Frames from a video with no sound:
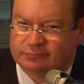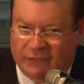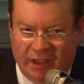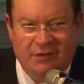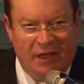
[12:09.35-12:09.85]

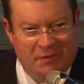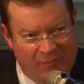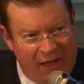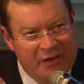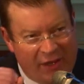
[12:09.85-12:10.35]
They
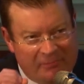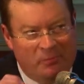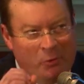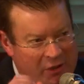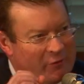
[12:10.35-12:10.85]
made that
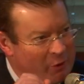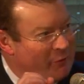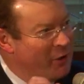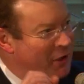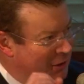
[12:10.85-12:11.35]
point very,
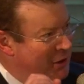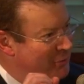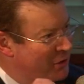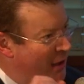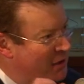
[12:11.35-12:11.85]
very
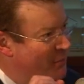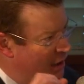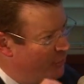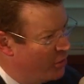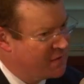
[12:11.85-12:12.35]
clear at the
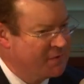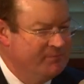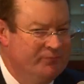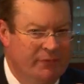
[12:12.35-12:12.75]
ballot box,